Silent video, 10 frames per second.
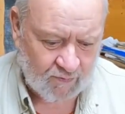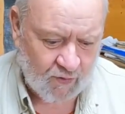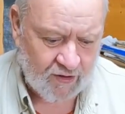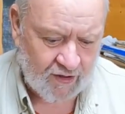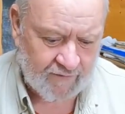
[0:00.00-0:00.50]
the
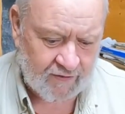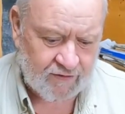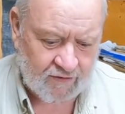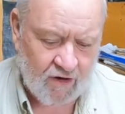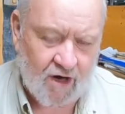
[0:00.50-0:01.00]
water level
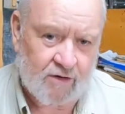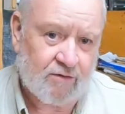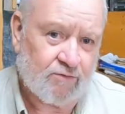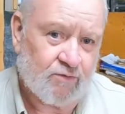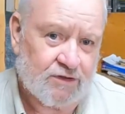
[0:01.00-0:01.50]
in the
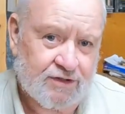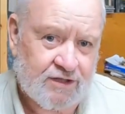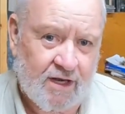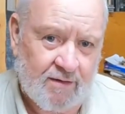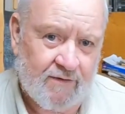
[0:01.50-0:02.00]
crock was the same